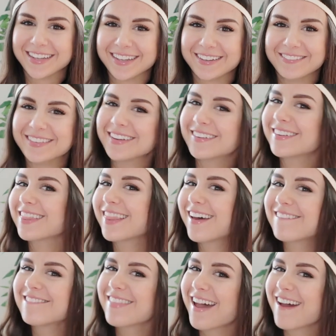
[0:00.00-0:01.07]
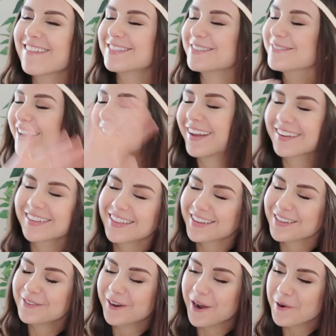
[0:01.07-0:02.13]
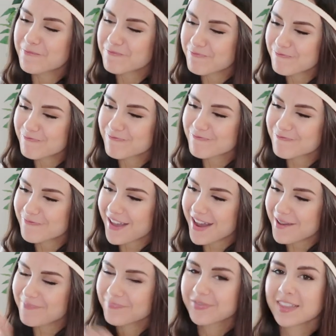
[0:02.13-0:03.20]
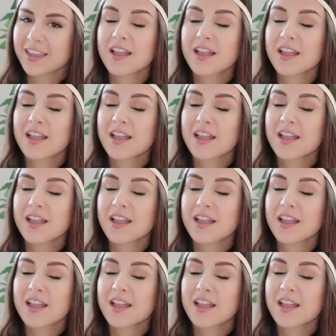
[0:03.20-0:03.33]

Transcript: thing. We all love that. Don't act like you don't, okay?